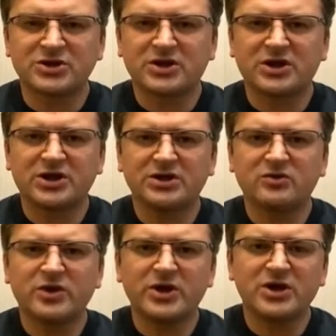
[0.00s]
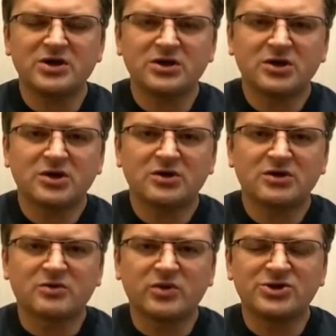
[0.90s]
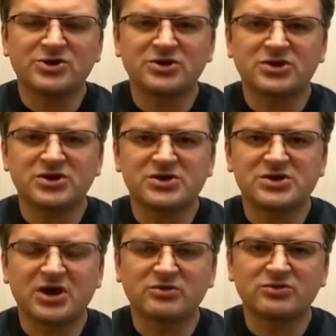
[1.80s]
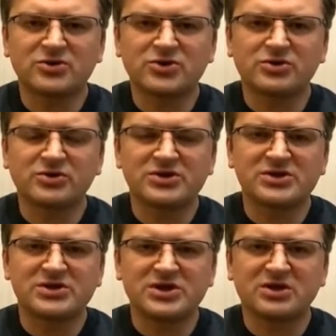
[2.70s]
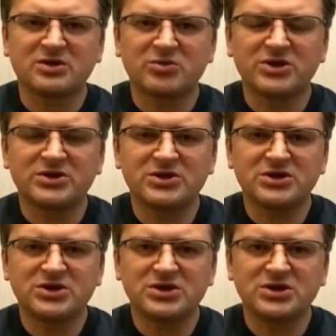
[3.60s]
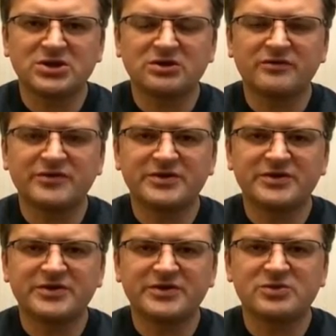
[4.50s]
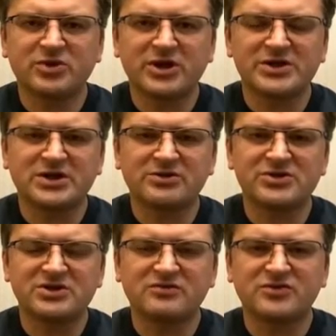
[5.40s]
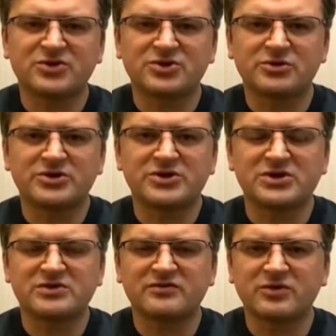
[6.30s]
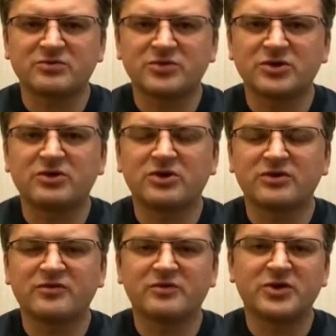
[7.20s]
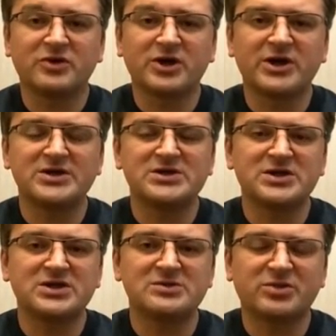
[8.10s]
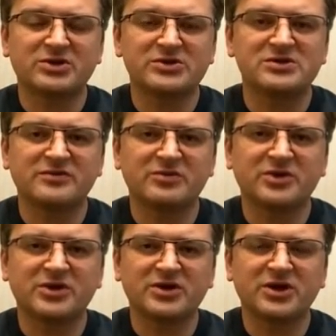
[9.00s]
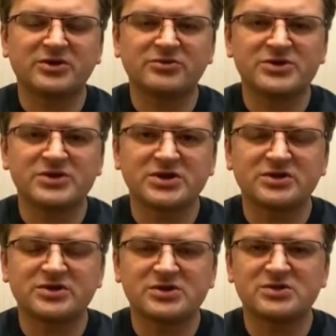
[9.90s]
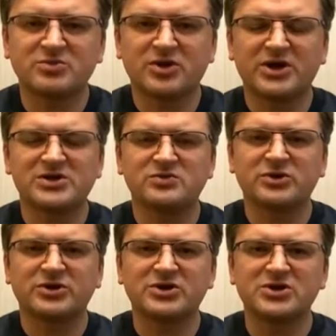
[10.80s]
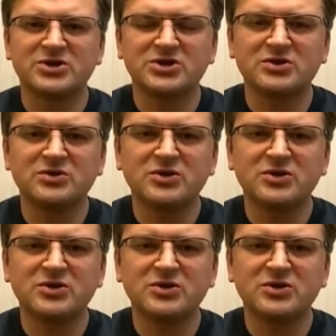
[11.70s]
are underway. The question is how to ensure the sustainability of these supplies. I received assurances from not only from the United States, but also from other countries that these supplies will continue.